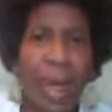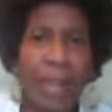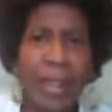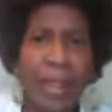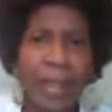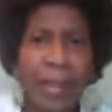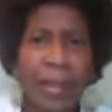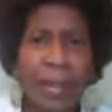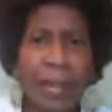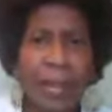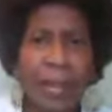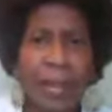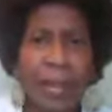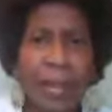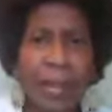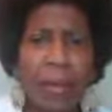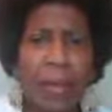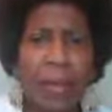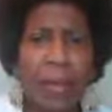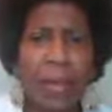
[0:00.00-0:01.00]
And then
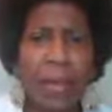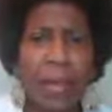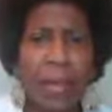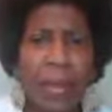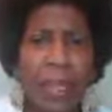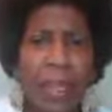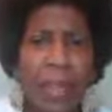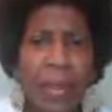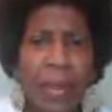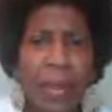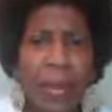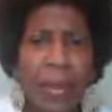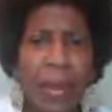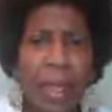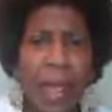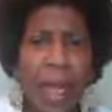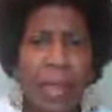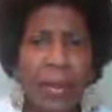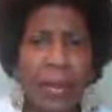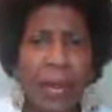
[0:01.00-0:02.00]
dealing with the theater a
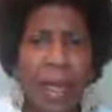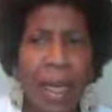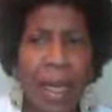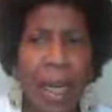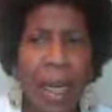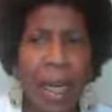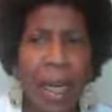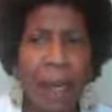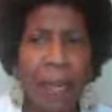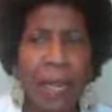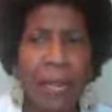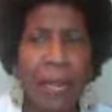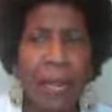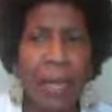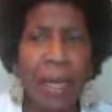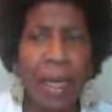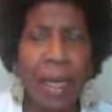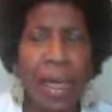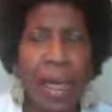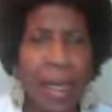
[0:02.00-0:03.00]
lot of times
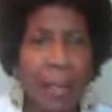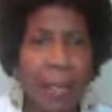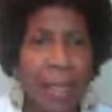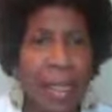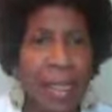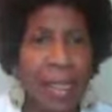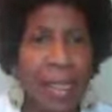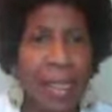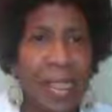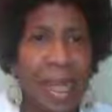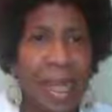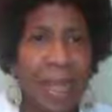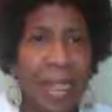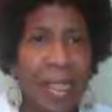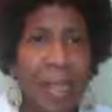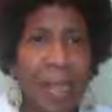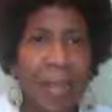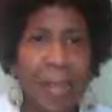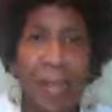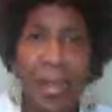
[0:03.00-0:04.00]
at Penn State and
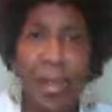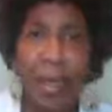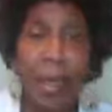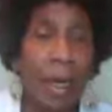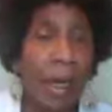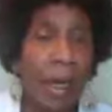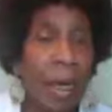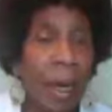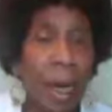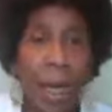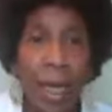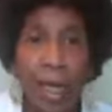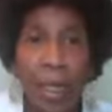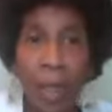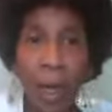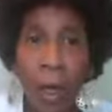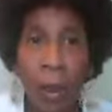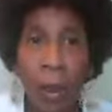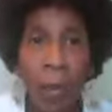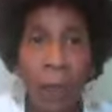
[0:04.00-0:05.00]
even at
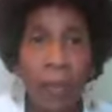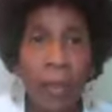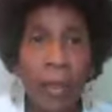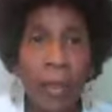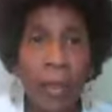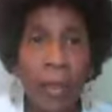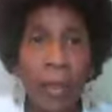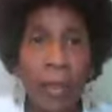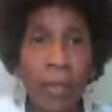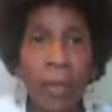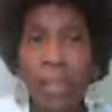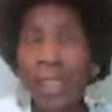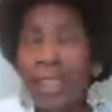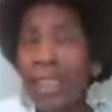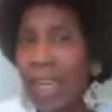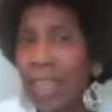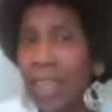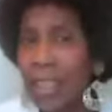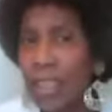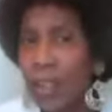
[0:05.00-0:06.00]
home, you meet a
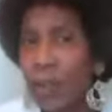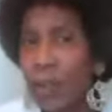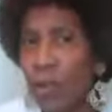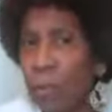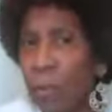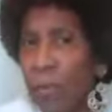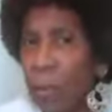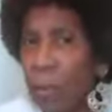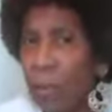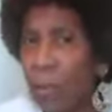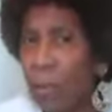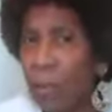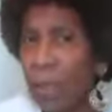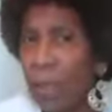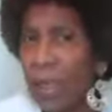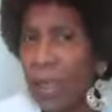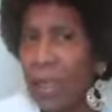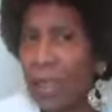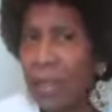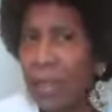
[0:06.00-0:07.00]
lot of different people.
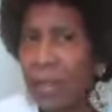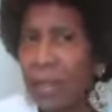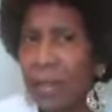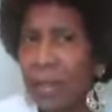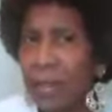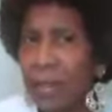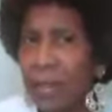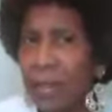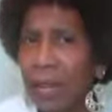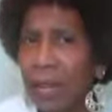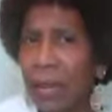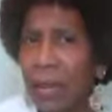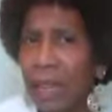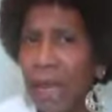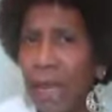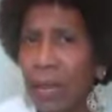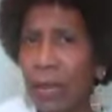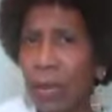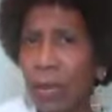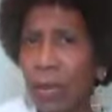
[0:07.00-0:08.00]
It's a
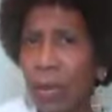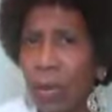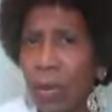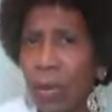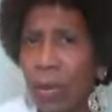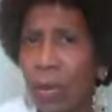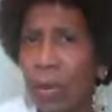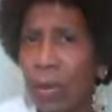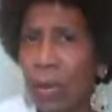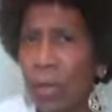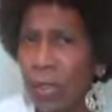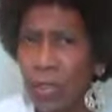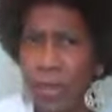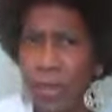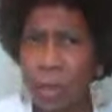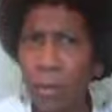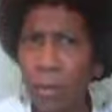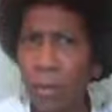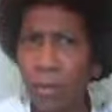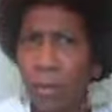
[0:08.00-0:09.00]
theatrical,
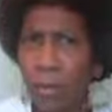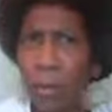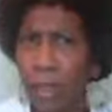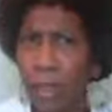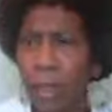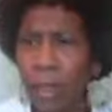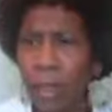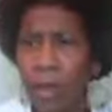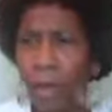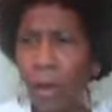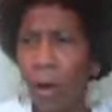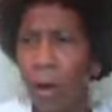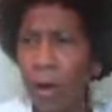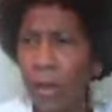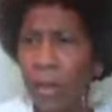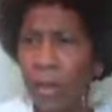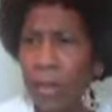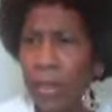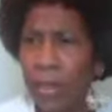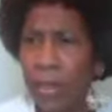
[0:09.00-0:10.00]
still don't get me
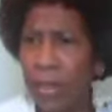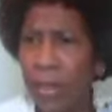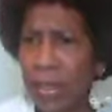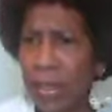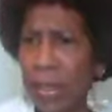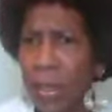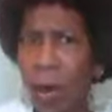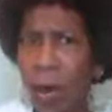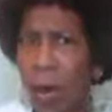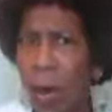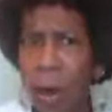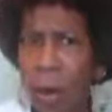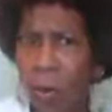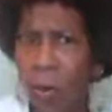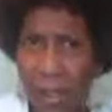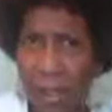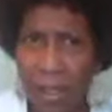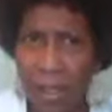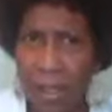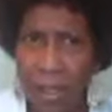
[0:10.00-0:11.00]
wrong, still
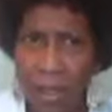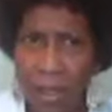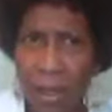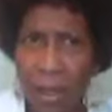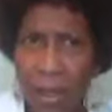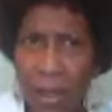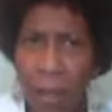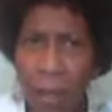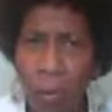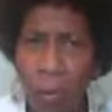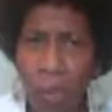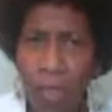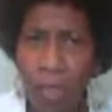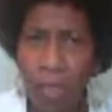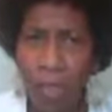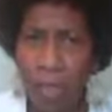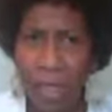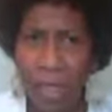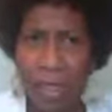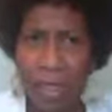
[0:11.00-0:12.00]
always
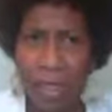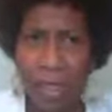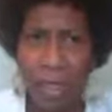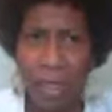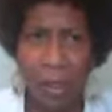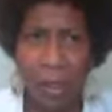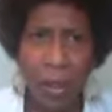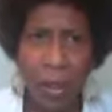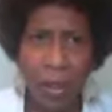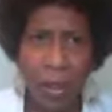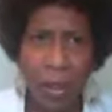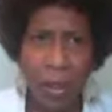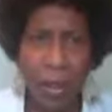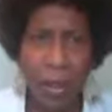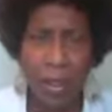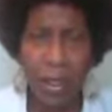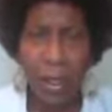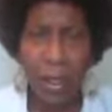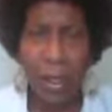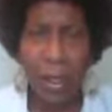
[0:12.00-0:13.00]
the racism and
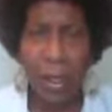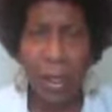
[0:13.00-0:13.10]
always